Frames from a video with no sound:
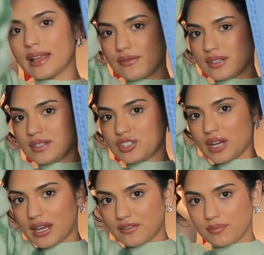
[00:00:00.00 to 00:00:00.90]
Love this
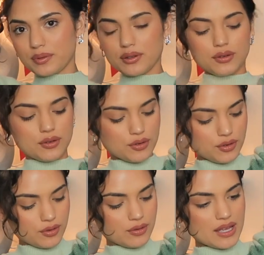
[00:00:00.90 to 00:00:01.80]
shade of
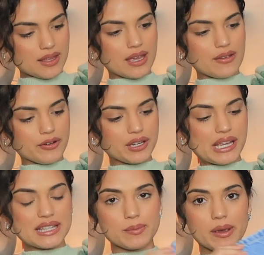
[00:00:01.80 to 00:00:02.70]
blue. I think everyone
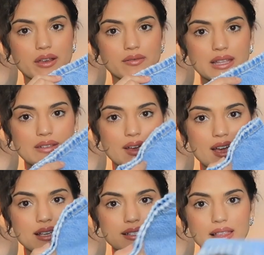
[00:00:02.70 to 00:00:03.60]
needs a pair of
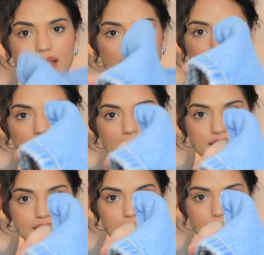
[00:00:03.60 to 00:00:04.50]
Levi's. I like the
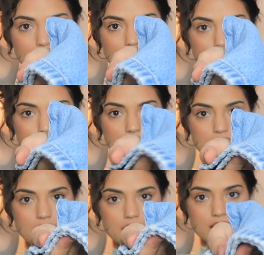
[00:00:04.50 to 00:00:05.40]
ends, they're like a bit
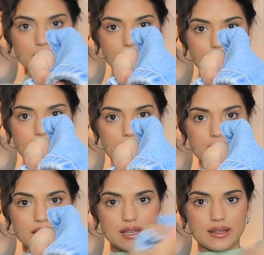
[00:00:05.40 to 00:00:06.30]

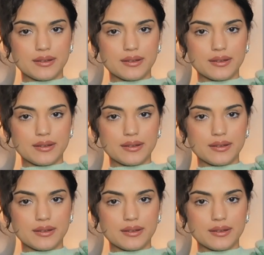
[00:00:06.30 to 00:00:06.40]
frayed.